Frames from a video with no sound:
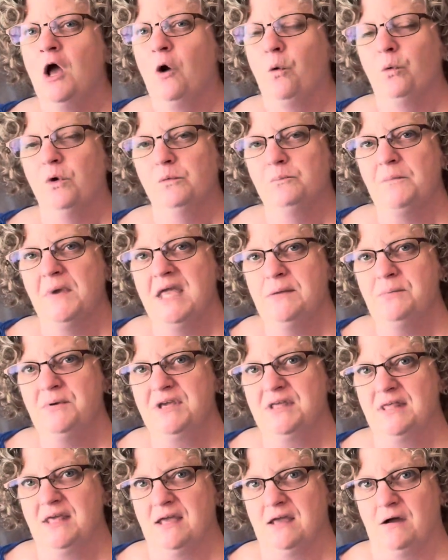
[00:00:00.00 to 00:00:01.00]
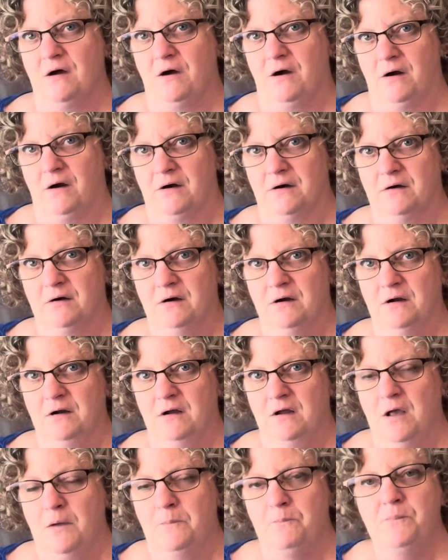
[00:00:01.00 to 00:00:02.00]
well, maybe they are,
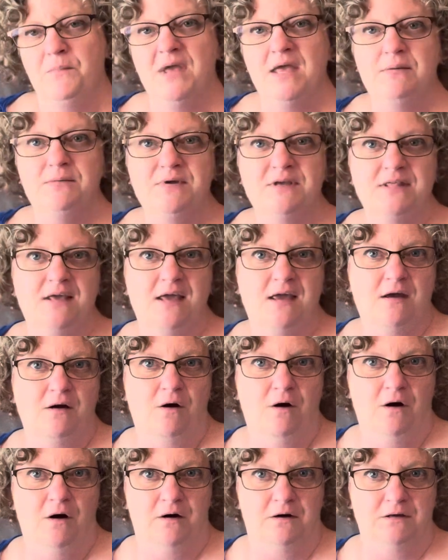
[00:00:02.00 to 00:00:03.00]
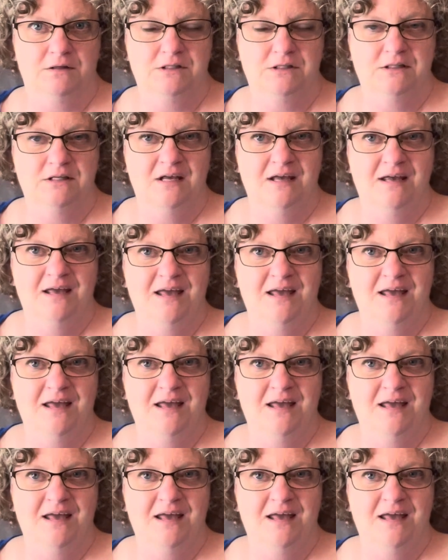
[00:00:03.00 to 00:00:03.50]
maybe they aren't,